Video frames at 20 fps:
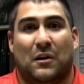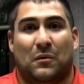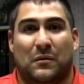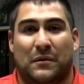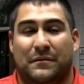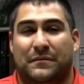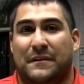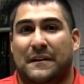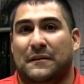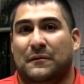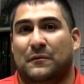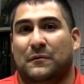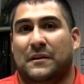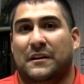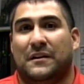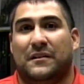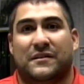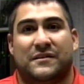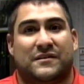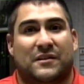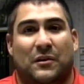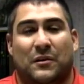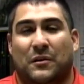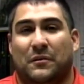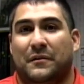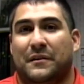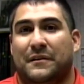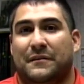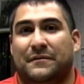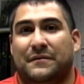when Fenton Will is all
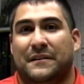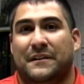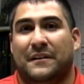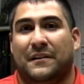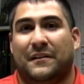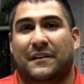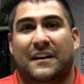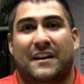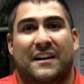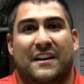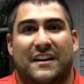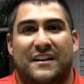over the field,